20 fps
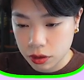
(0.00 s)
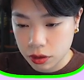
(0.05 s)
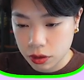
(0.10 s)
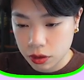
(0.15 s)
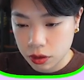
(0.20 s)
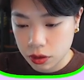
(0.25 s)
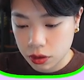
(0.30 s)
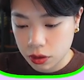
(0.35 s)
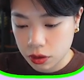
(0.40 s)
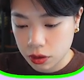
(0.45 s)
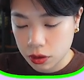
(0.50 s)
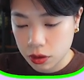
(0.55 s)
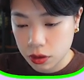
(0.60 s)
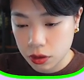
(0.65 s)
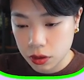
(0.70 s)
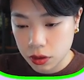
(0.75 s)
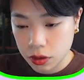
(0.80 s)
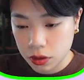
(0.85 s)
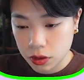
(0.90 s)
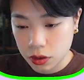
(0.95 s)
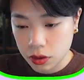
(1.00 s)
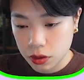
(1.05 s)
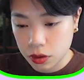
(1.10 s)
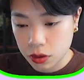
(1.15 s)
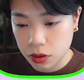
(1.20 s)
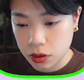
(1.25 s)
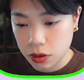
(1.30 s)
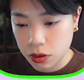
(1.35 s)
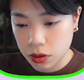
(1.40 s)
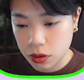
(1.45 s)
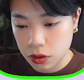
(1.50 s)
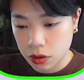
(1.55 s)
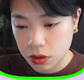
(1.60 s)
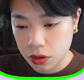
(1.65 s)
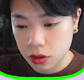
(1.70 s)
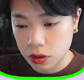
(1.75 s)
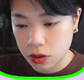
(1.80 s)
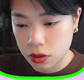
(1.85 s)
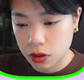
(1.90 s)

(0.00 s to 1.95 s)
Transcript: Nobody speaks.